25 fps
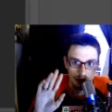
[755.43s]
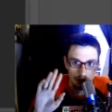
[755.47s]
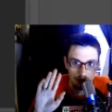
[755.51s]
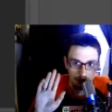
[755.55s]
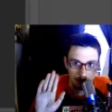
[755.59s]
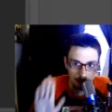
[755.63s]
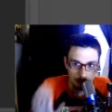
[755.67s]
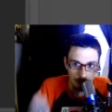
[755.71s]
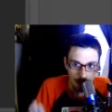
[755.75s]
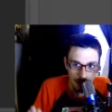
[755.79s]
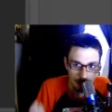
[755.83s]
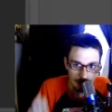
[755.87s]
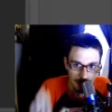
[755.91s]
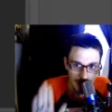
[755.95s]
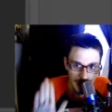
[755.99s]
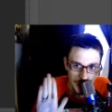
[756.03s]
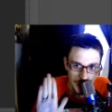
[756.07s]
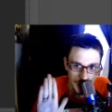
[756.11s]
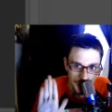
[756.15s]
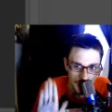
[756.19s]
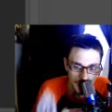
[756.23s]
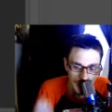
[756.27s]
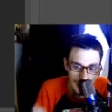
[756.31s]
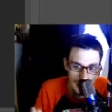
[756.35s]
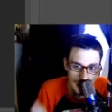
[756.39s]
But make
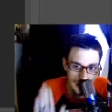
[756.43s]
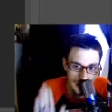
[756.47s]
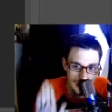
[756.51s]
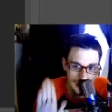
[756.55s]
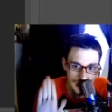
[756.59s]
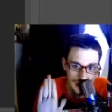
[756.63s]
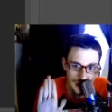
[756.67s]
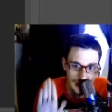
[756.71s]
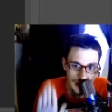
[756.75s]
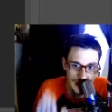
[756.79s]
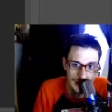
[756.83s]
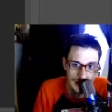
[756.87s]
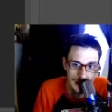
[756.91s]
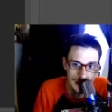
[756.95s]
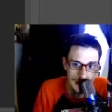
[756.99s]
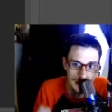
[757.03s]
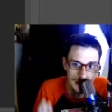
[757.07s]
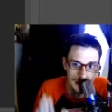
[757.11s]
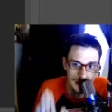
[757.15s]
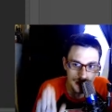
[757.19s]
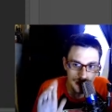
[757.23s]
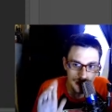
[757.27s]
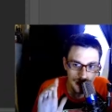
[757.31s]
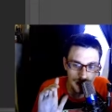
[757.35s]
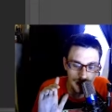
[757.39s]
sure it doesn't
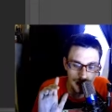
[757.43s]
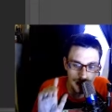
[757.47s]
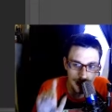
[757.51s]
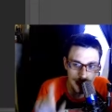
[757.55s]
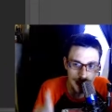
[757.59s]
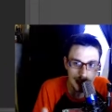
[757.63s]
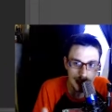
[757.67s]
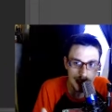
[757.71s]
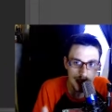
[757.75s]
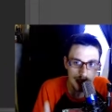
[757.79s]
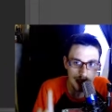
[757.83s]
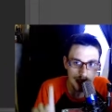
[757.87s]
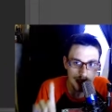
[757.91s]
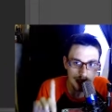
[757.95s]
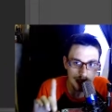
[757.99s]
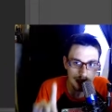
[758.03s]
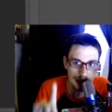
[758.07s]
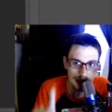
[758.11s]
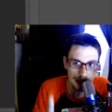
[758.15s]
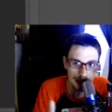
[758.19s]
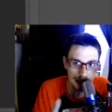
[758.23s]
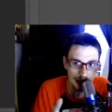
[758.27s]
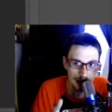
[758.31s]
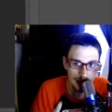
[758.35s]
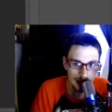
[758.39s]
exceed
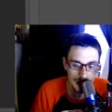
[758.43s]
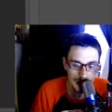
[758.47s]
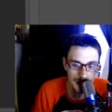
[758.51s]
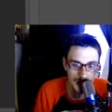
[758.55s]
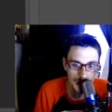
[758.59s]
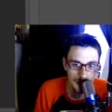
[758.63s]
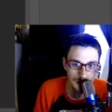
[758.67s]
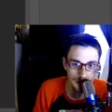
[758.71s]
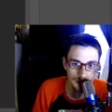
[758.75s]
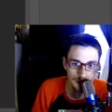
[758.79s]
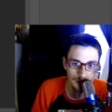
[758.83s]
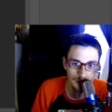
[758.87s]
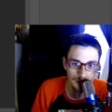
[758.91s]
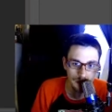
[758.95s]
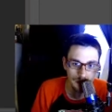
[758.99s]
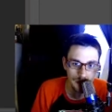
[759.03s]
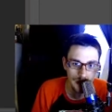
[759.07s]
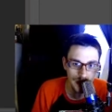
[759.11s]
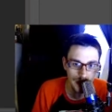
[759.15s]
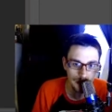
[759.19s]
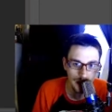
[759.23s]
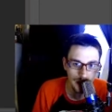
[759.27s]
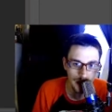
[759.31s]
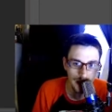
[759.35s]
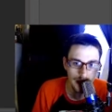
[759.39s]
the 2
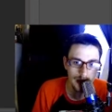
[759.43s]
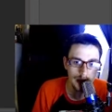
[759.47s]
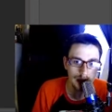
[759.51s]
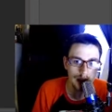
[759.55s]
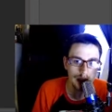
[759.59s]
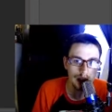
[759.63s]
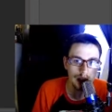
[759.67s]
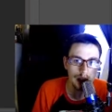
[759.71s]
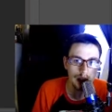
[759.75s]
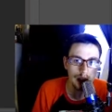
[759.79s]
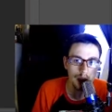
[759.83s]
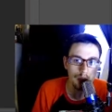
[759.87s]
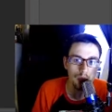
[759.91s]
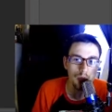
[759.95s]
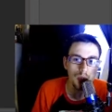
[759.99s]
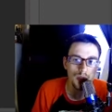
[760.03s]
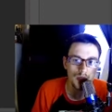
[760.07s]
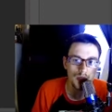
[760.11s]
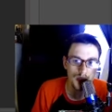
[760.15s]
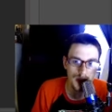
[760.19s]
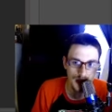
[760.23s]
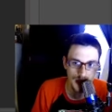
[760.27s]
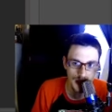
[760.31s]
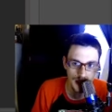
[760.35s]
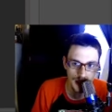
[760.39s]
megabyte upload
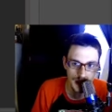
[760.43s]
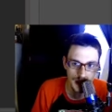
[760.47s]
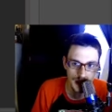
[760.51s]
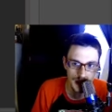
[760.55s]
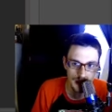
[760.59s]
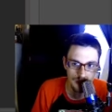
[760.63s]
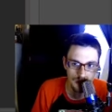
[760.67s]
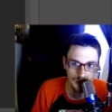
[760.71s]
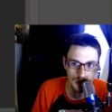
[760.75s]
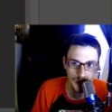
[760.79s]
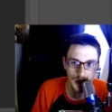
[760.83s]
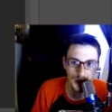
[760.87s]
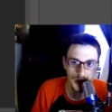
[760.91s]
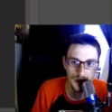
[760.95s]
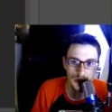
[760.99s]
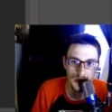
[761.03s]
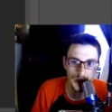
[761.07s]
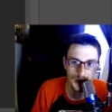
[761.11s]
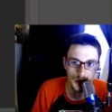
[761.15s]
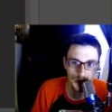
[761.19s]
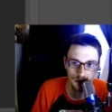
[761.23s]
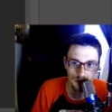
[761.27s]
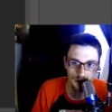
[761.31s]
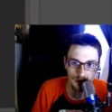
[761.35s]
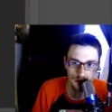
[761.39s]
size for YouTube.
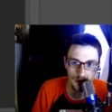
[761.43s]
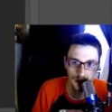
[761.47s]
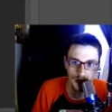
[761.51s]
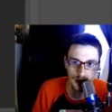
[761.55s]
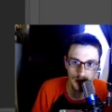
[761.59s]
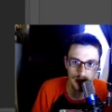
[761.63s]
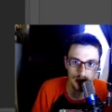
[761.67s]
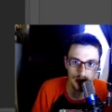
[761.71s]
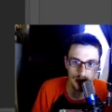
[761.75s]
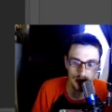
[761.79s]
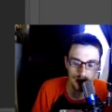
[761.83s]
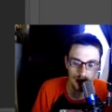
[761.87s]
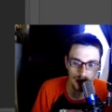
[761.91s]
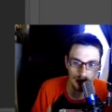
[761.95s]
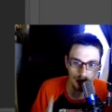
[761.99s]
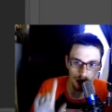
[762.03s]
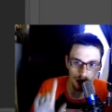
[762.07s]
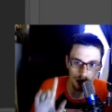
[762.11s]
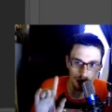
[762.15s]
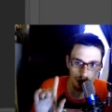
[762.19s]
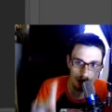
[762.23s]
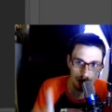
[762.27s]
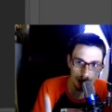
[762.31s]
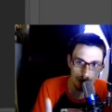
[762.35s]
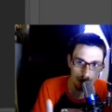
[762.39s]
Only
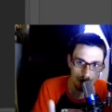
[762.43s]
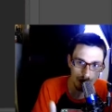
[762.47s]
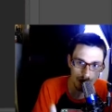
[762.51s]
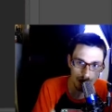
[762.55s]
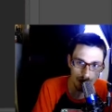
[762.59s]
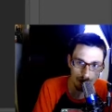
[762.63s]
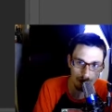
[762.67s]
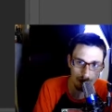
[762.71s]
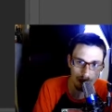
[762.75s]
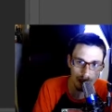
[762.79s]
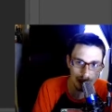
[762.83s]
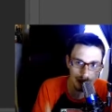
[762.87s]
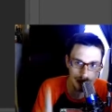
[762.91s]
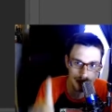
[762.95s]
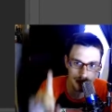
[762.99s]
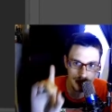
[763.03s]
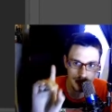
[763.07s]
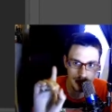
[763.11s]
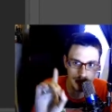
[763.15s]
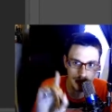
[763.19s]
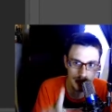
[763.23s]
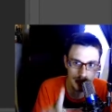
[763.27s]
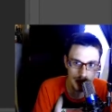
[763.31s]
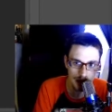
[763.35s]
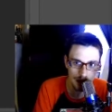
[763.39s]
way to resolve that is
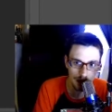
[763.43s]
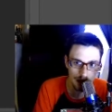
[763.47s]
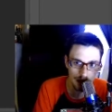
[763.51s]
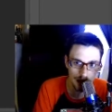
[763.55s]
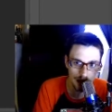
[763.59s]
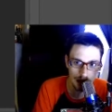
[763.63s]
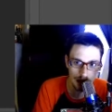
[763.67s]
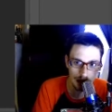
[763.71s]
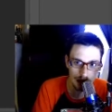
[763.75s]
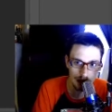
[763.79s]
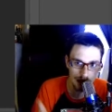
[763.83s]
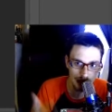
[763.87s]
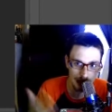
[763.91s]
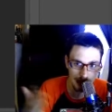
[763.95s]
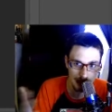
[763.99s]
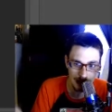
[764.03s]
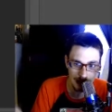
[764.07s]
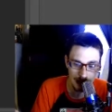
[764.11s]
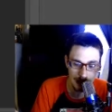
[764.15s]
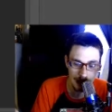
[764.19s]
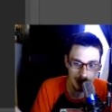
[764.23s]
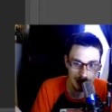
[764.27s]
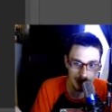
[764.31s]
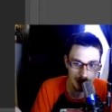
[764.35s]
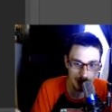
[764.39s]
export it out
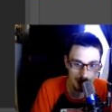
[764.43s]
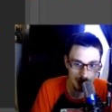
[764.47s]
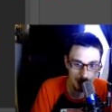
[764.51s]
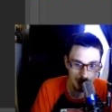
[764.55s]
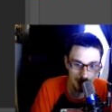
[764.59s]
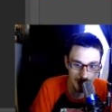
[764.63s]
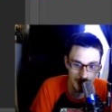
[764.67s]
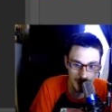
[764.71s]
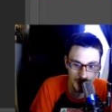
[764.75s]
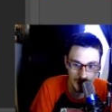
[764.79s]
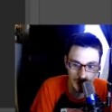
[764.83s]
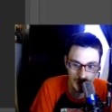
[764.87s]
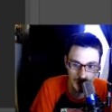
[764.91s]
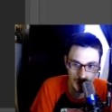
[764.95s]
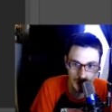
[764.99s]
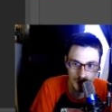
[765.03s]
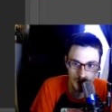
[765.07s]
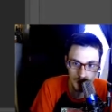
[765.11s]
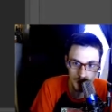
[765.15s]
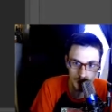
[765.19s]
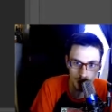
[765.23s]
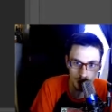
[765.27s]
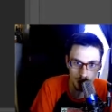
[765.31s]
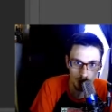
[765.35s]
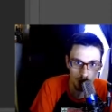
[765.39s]
as
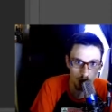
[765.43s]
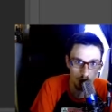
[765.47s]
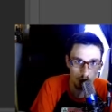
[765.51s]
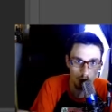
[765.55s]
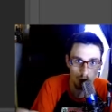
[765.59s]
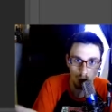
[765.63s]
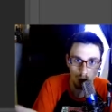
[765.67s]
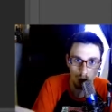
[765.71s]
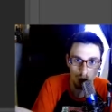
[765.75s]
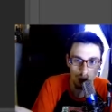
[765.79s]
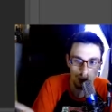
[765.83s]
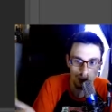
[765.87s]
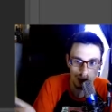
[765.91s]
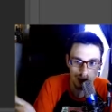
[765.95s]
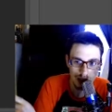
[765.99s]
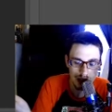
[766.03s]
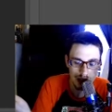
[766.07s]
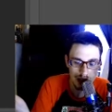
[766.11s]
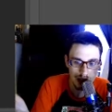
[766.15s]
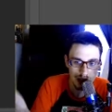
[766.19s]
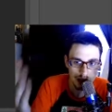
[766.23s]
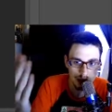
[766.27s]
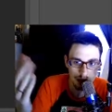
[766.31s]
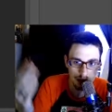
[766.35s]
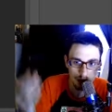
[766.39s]
2 point
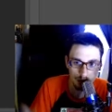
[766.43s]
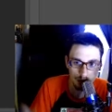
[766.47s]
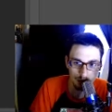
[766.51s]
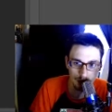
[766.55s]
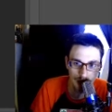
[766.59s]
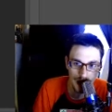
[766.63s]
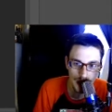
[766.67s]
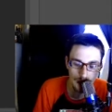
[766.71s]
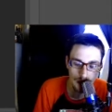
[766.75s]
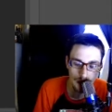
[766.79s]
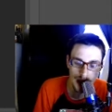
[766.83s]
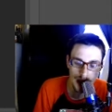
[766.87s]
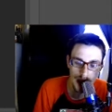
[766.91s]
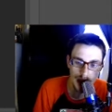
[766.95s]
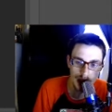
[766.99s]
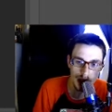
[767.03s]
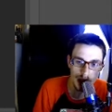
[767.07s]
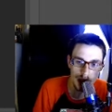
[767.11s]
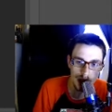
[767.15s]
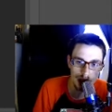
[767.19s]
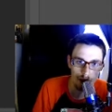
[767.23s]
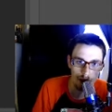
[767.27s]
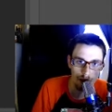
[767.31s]
something megabytes.